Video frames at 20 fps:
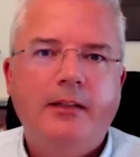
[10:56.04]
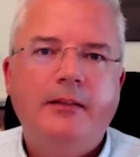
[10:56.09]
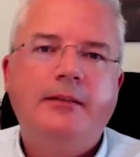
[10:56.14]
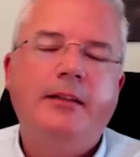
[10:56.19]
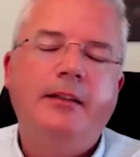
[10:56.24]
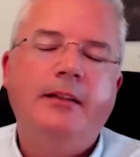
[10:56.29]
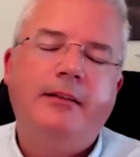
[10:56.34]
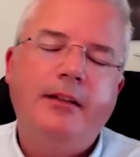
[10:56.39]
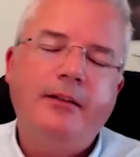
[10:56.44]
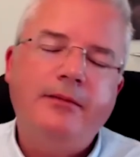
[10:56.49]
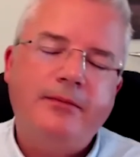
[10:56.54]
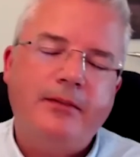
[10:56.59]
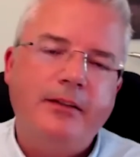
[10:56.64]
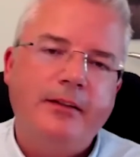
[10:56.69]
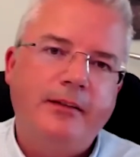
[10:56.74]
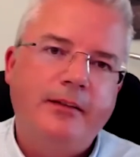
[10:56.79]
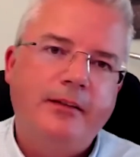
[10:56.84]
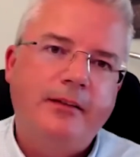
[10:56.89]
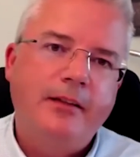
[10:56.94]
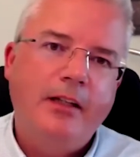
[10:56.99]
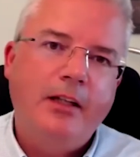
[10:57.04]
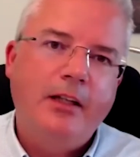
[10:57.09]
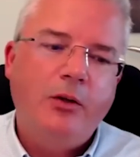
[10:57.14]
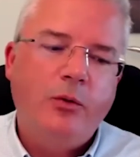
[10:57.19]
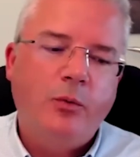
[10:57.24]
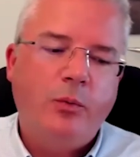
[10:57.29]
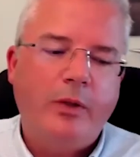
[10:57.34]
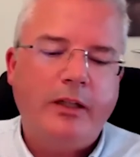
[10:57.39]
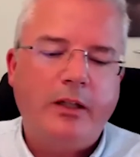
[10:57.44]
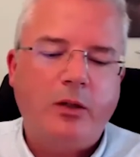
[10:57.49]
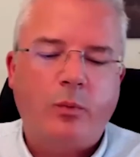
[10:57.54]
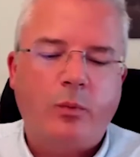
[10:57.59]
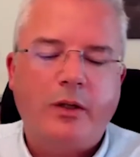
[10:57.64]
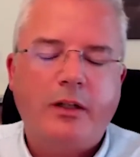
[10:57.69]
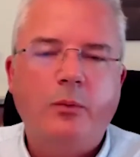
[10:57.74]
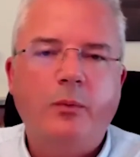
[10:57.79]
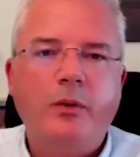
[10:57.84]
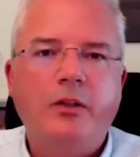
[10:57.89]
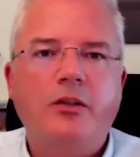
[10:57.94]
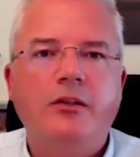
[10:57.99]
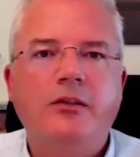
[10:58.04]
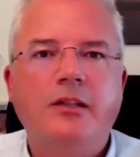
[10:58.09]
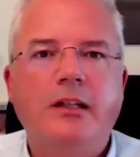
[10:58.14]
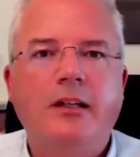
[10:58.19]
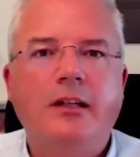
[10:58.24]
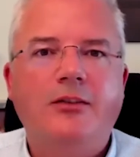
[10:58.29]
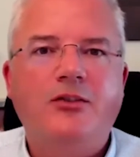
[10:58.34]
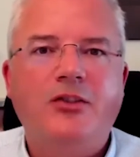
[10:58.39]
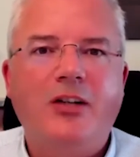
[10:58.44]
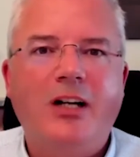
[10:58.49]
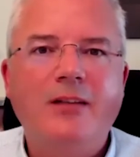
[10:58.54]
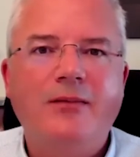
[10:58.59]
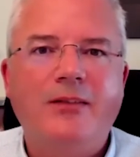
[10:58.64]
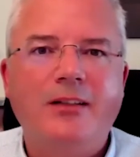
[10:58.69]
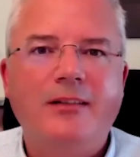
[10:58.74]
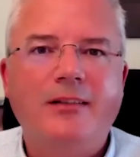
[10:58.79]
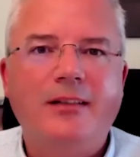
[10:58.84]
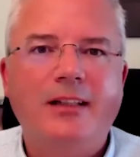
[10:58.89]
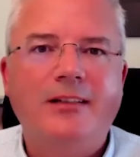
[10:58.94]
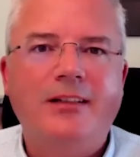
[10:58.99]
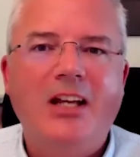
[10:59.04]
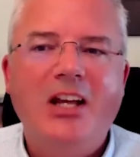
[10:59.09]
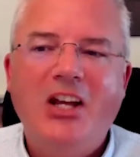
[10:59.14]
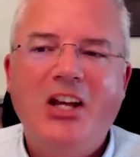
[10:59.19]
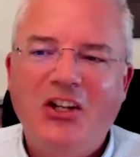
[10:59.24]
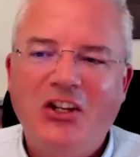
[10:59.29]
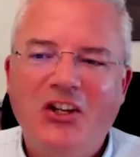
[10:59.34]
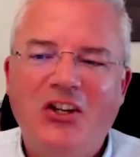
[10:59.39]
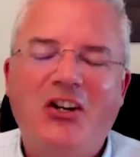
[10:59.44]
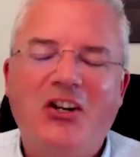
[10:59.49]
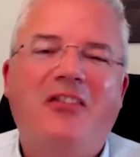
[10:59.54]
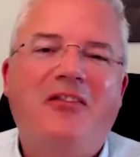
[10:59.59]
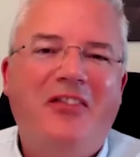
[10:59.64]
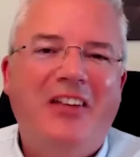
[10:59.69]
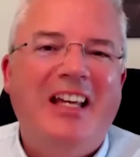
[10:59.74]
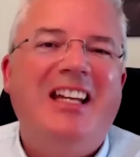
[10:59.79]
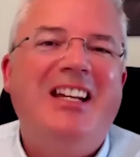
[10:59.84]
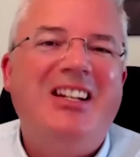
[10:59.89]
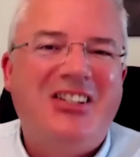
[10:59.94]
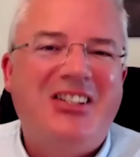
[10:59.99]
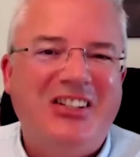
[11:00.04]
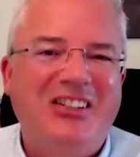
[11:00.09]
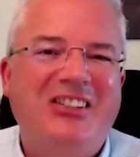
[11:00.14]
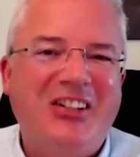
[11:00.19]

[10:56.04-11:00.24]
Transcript: The difference when you're working with your genius drivers is you're finishing